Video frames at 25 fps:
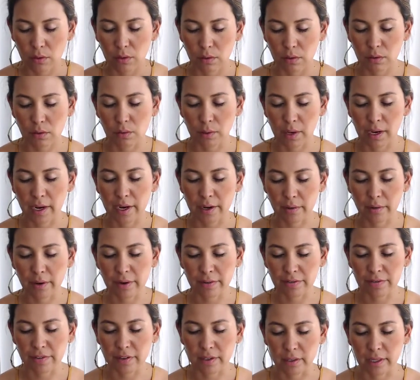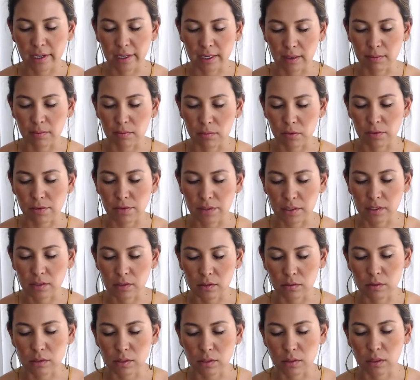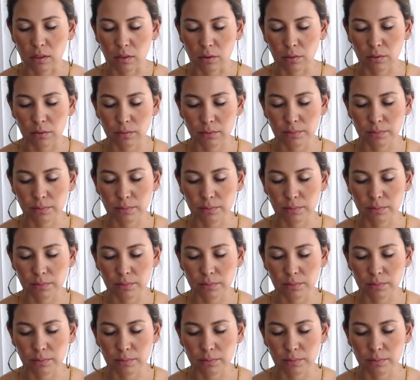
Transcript: Why do I feel like I'm moving so slow?